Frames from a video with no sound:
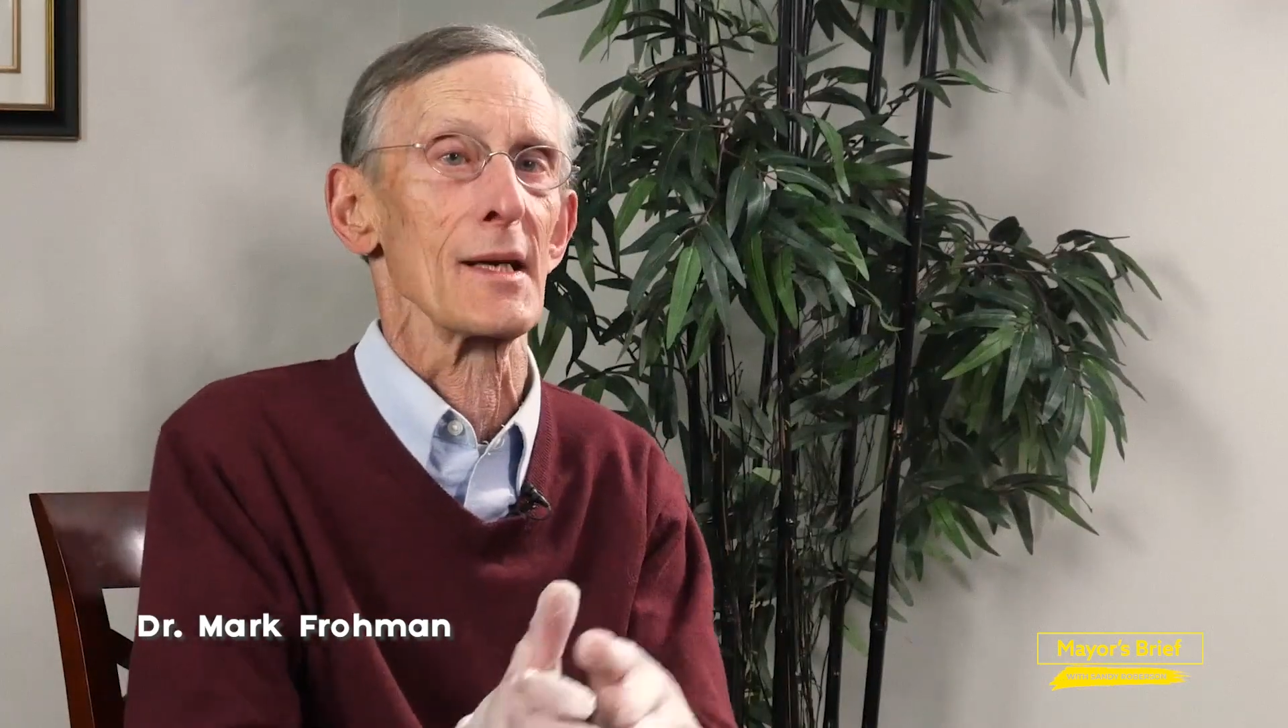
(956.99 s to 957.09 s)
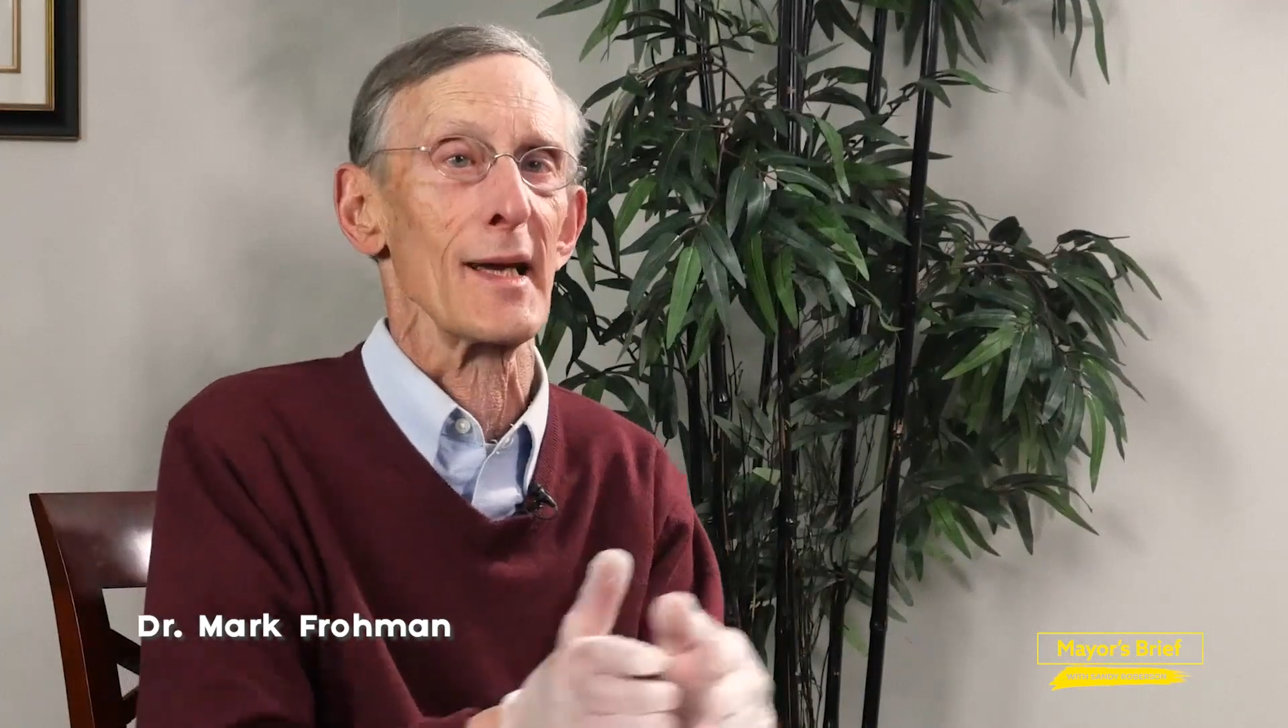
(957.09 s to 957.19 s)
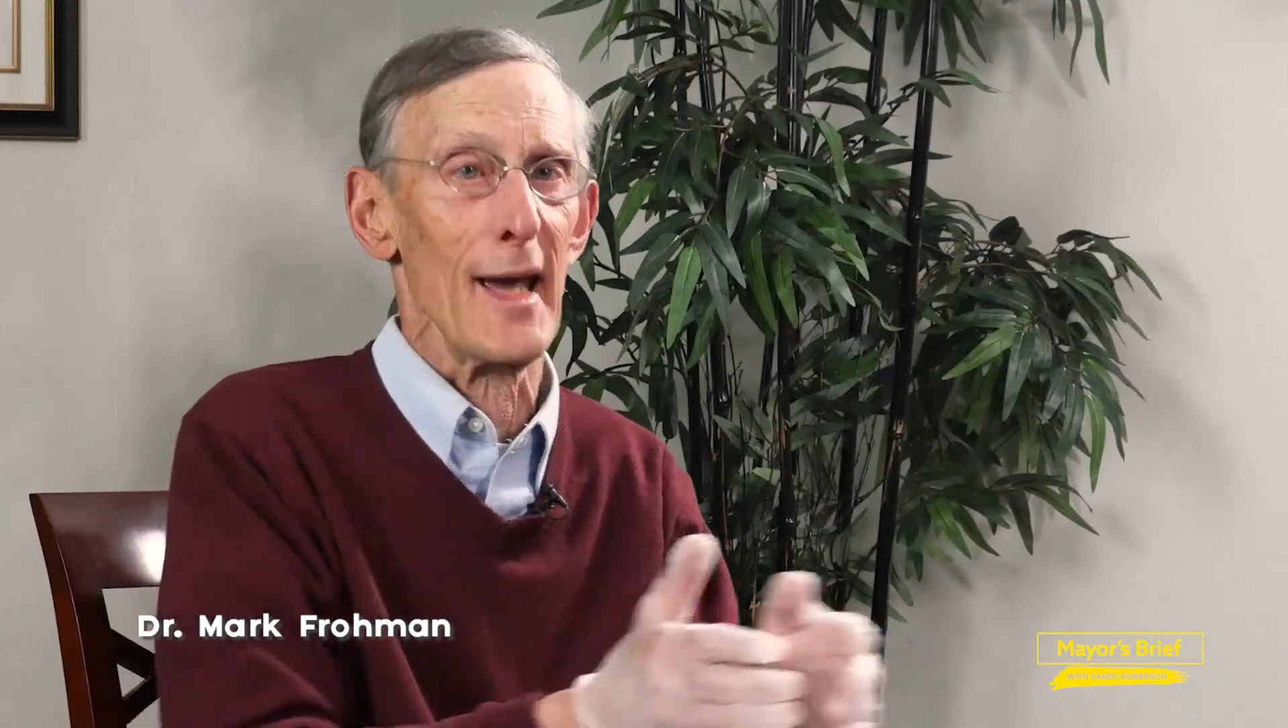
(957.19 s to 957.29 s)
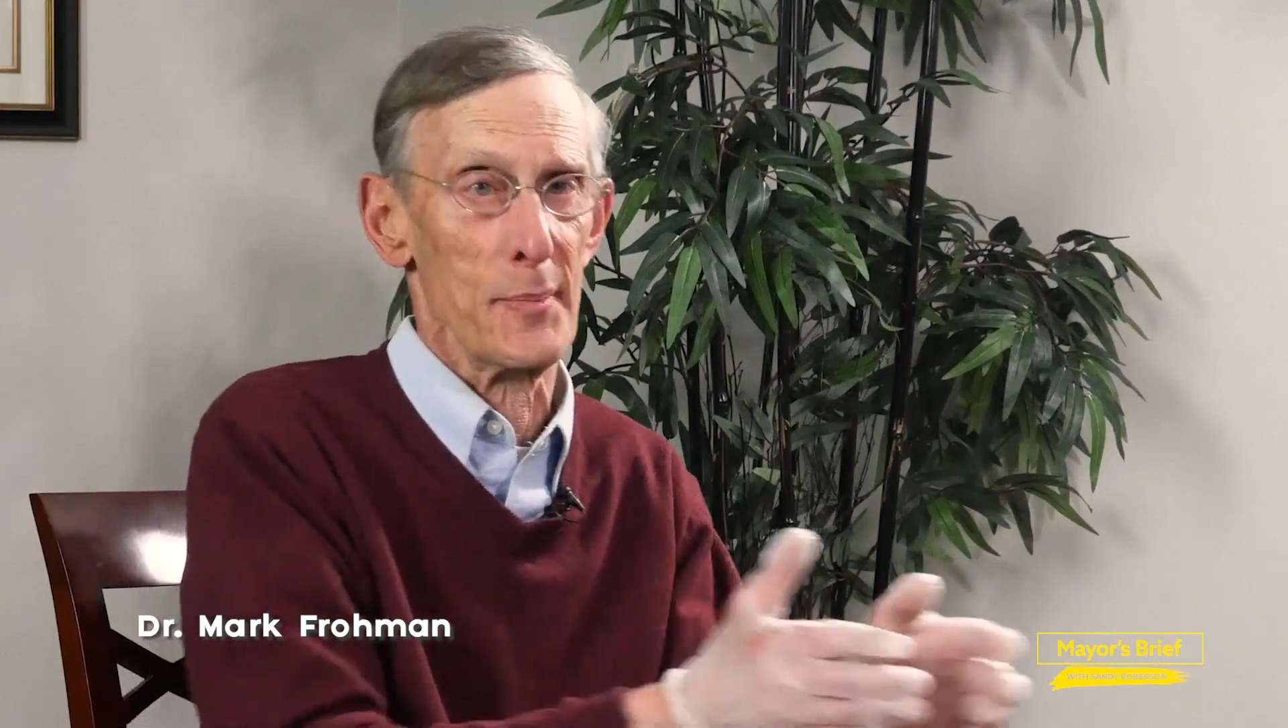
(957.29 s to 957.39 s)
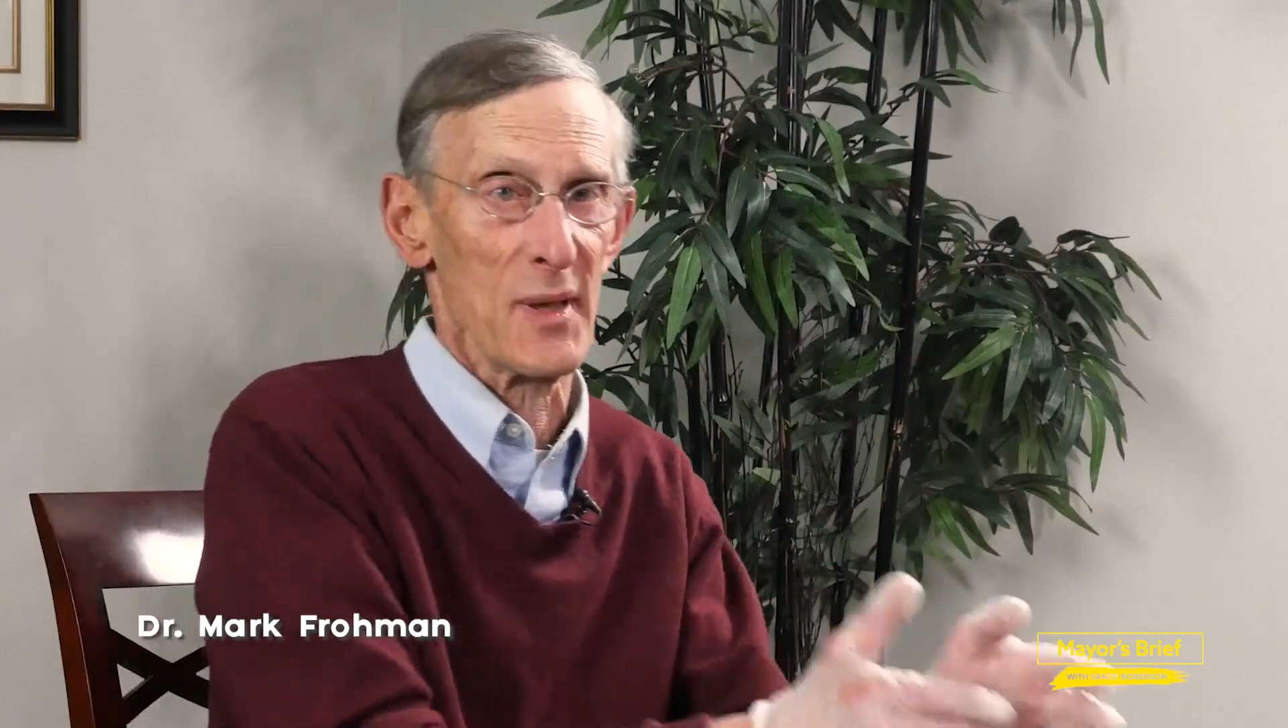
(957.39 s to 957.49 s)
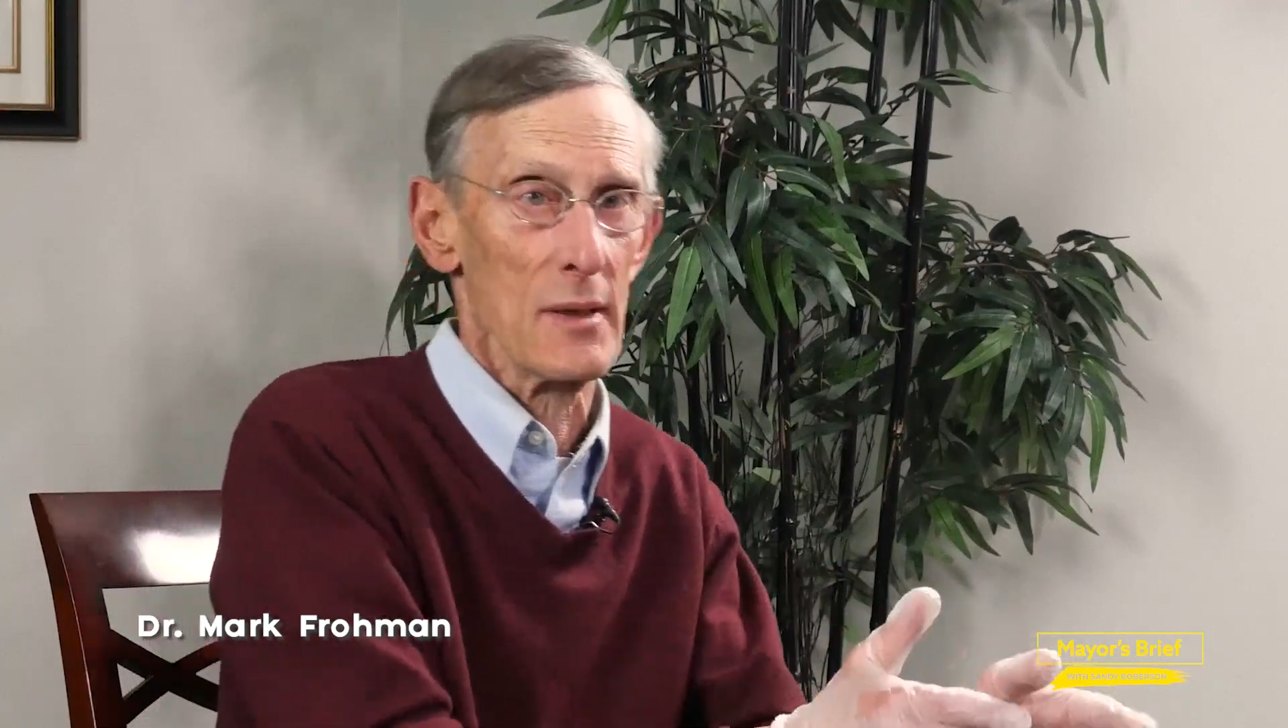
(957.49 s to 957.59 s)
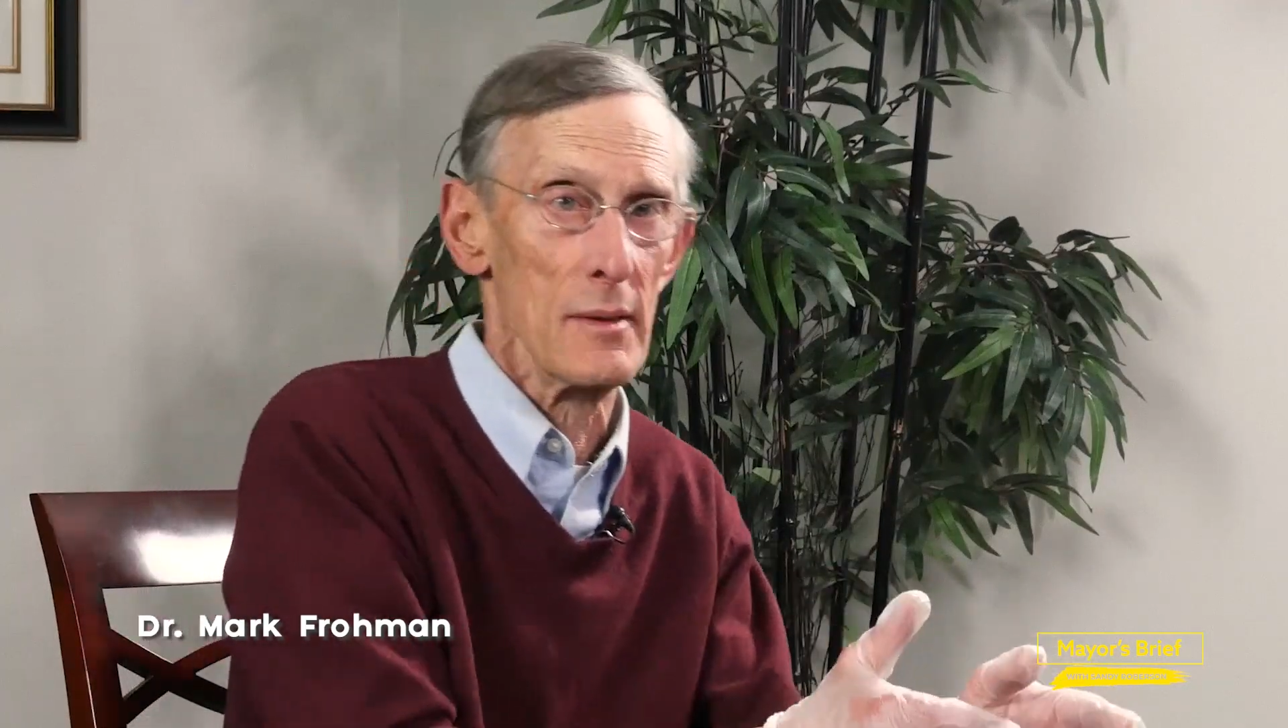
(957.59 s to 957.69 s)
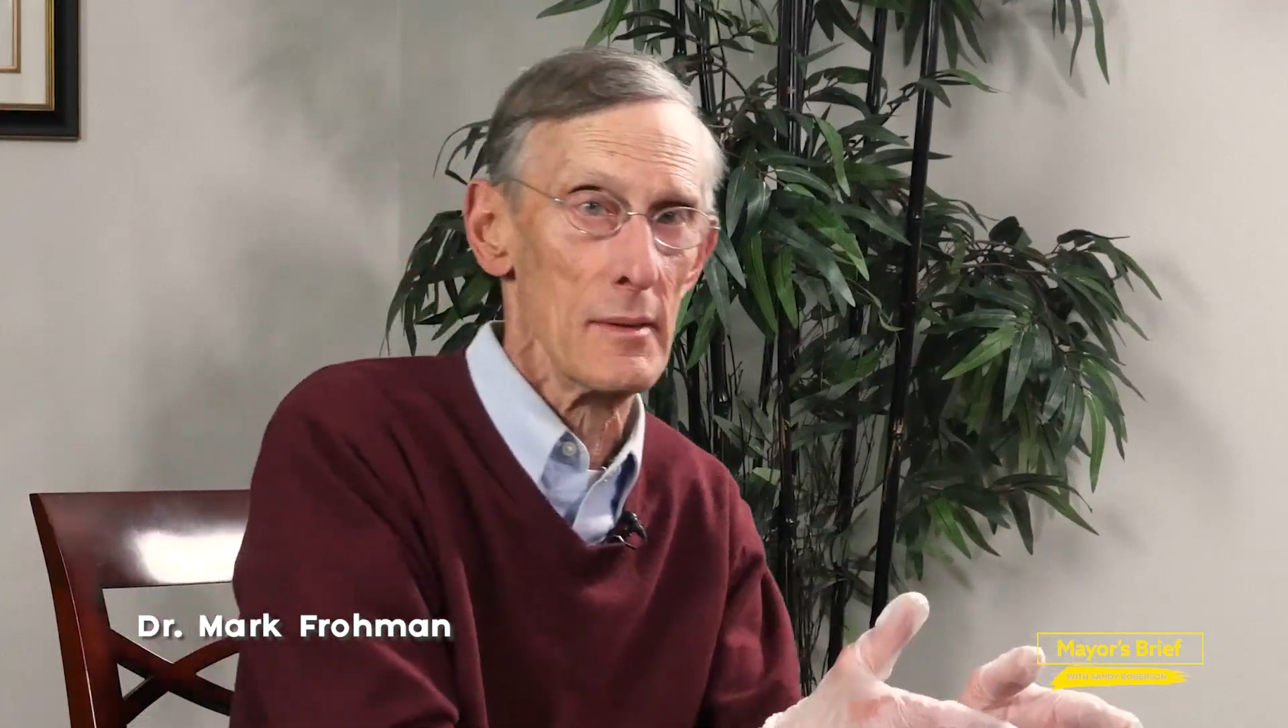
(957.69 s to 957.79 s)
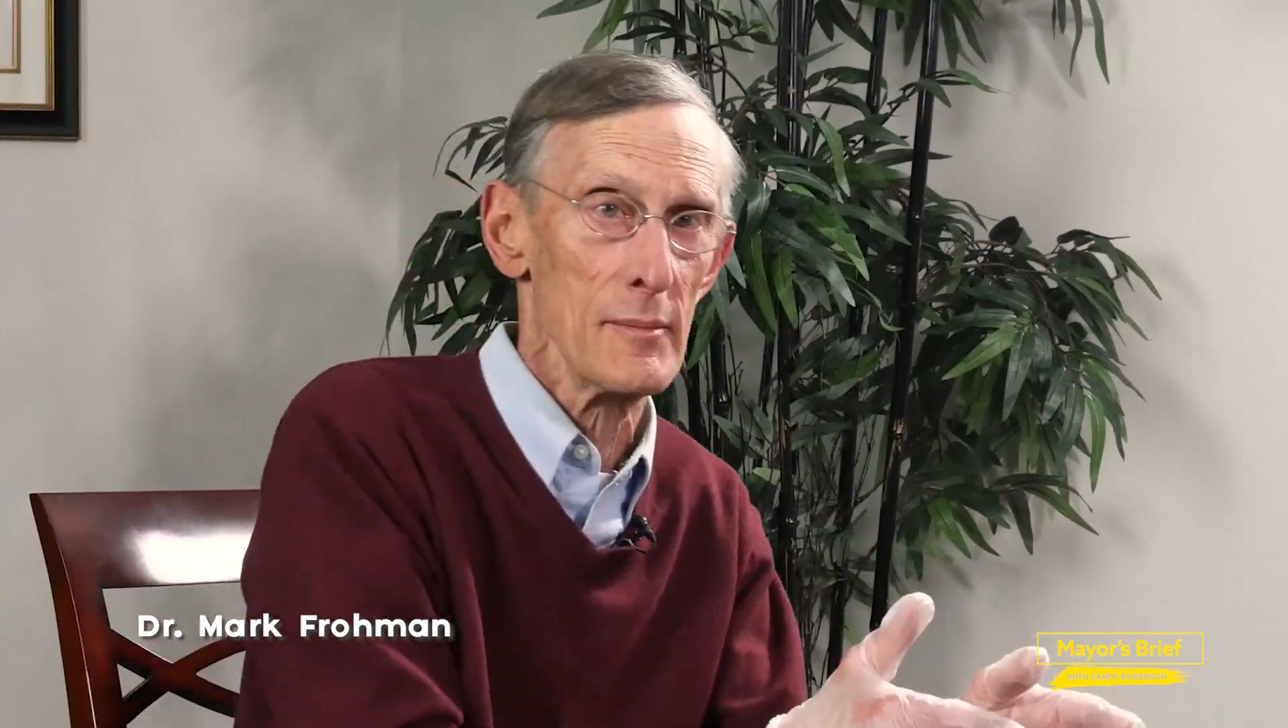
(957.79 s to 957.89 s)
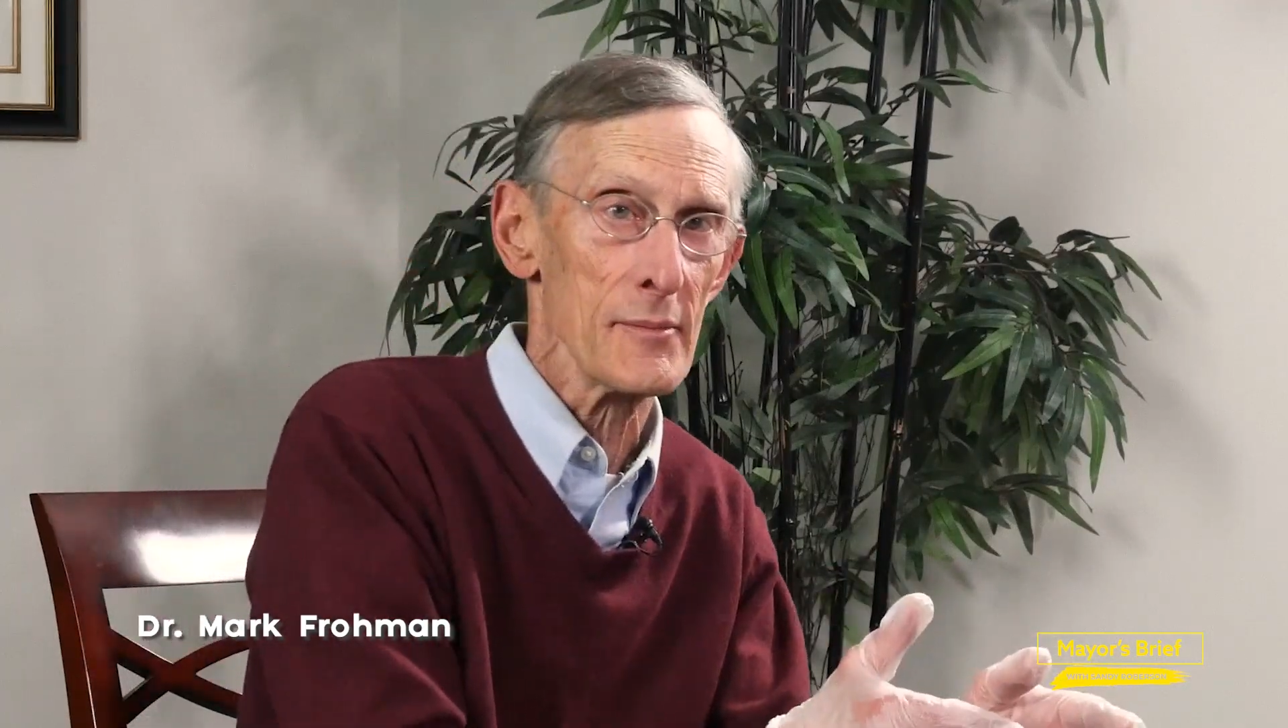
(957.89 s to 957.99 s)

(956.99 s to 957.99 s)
to capital.